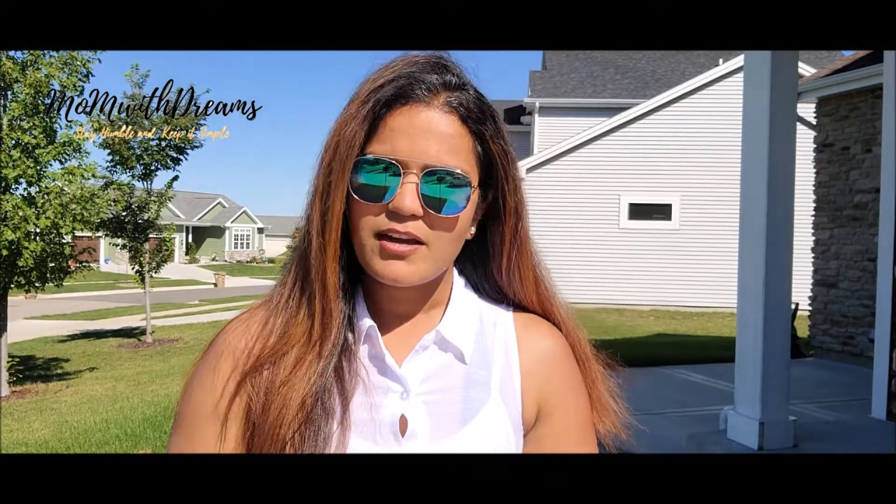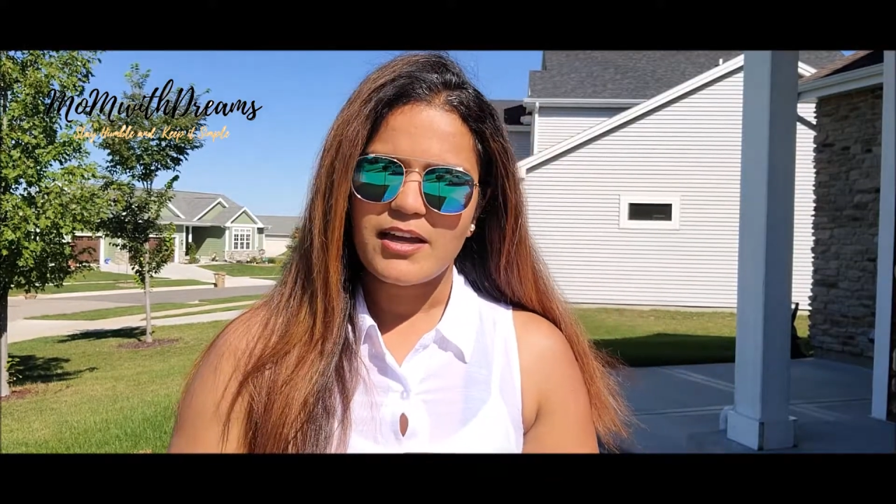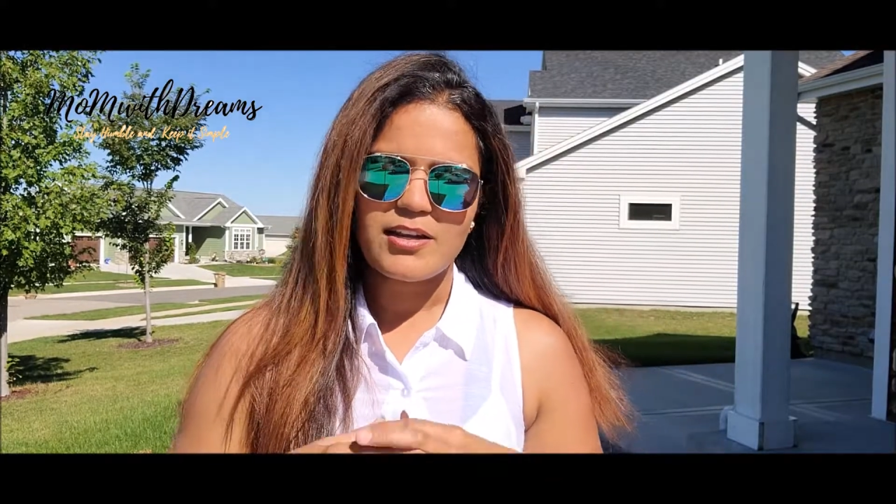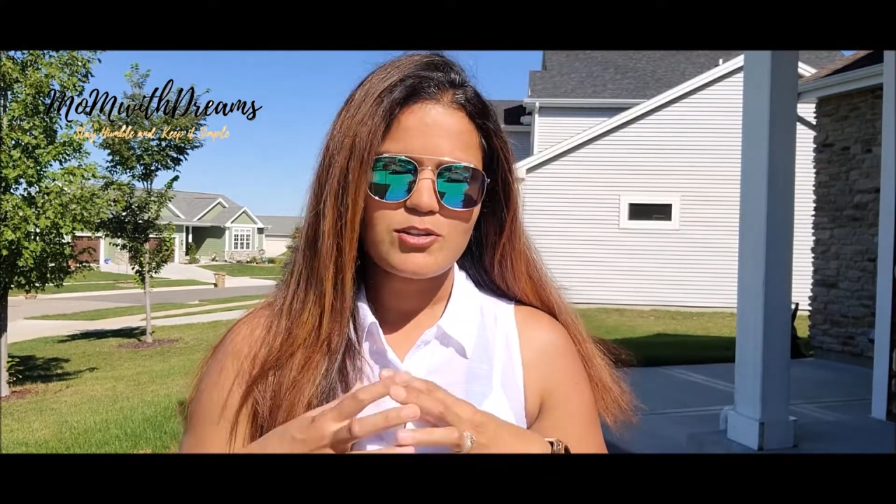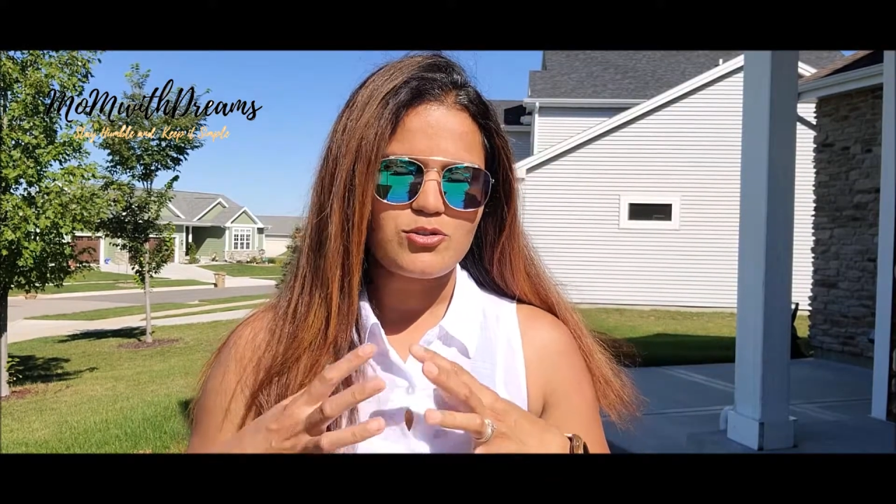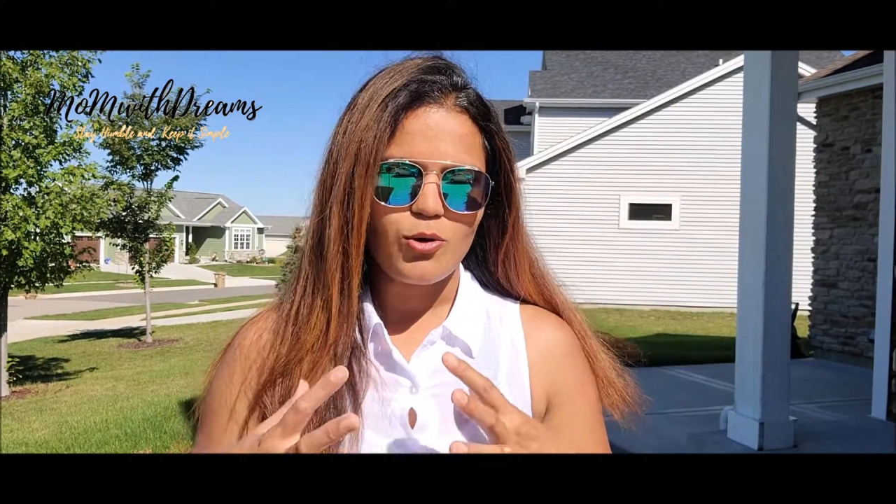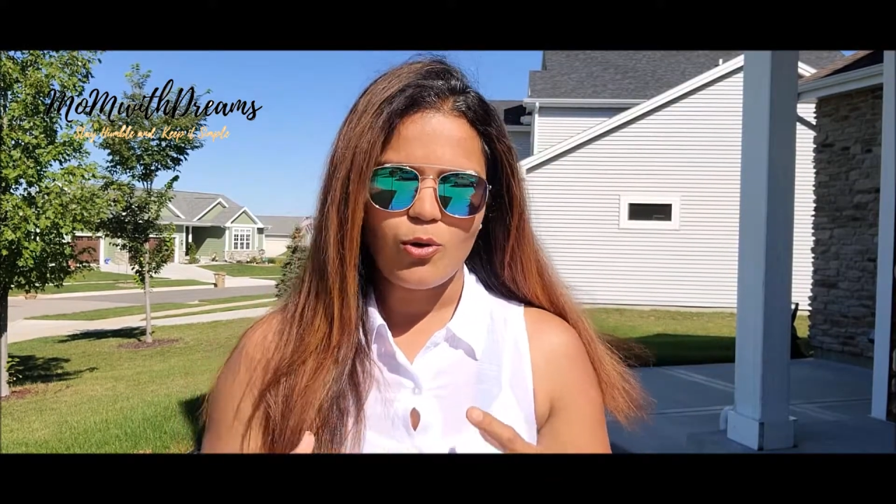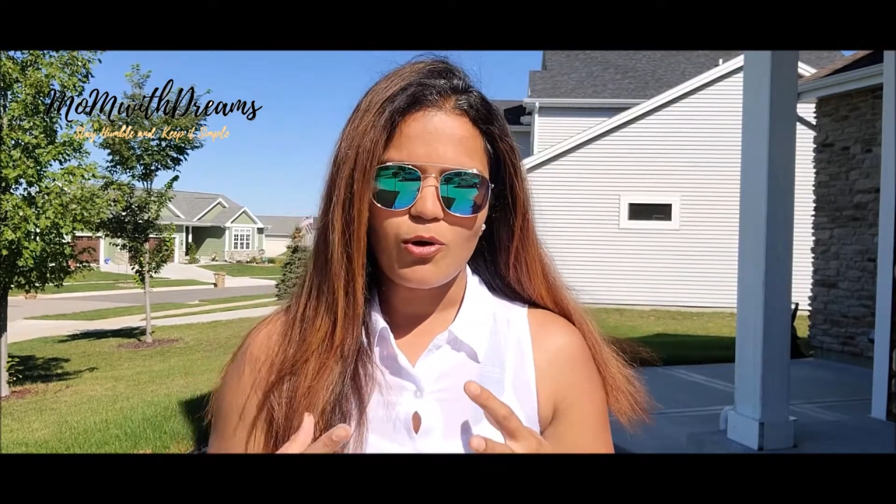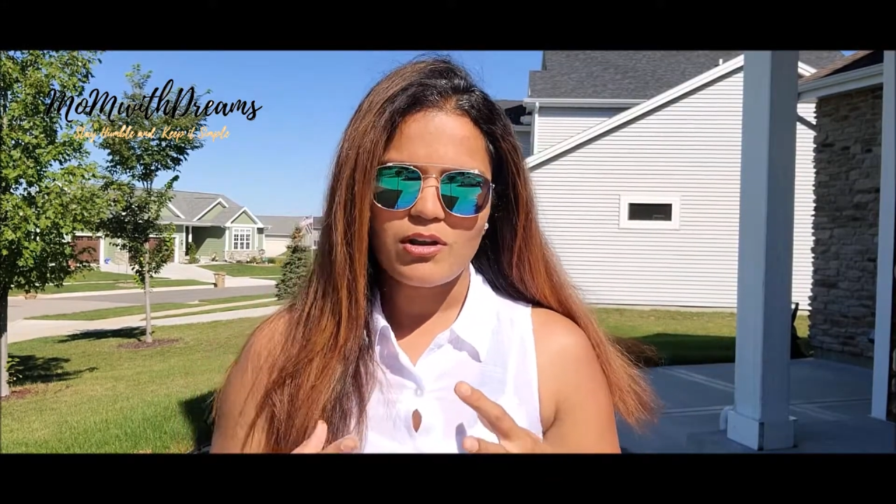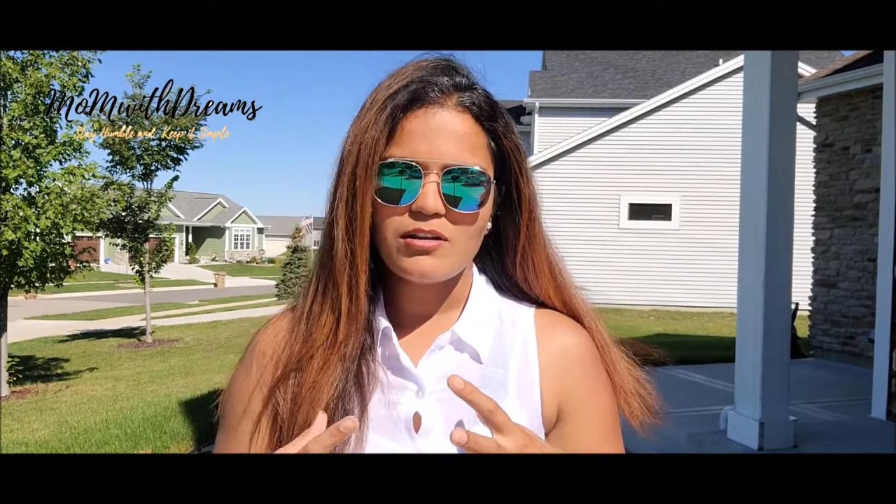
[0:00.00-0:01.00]
and it's
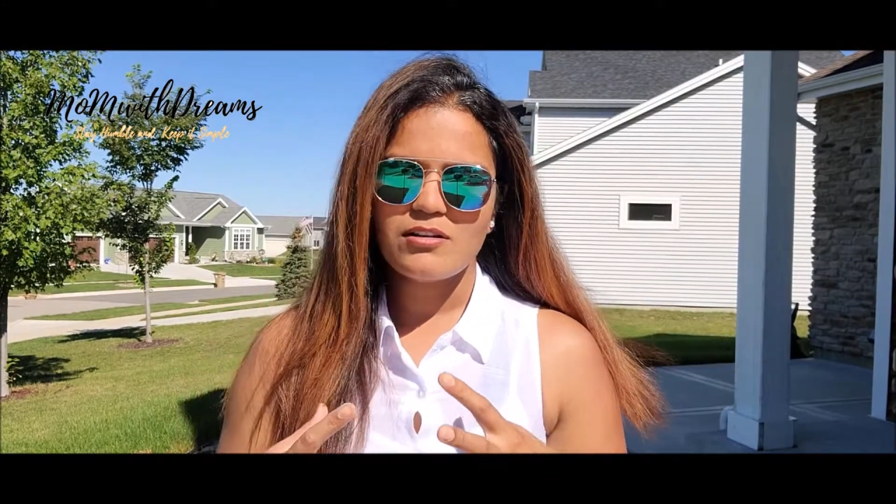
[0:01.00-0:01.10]
all